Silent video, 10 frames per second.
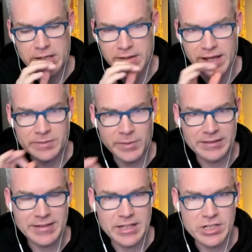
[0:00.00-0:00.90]
the
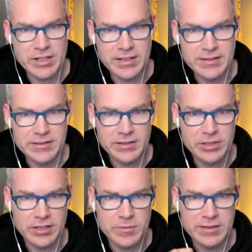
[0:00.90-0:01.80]
expectations the
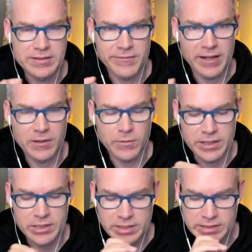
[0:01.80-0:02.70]
judgments
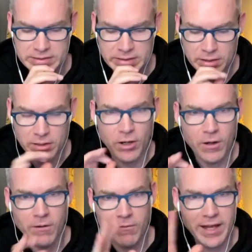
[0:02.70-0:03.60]
evaluations
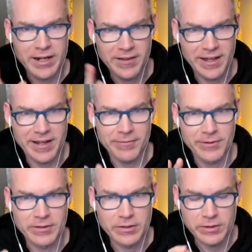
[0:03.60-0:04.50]
all that in that
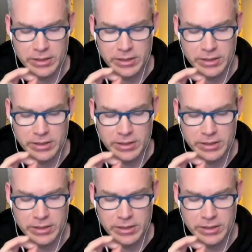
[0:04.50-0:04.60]
effort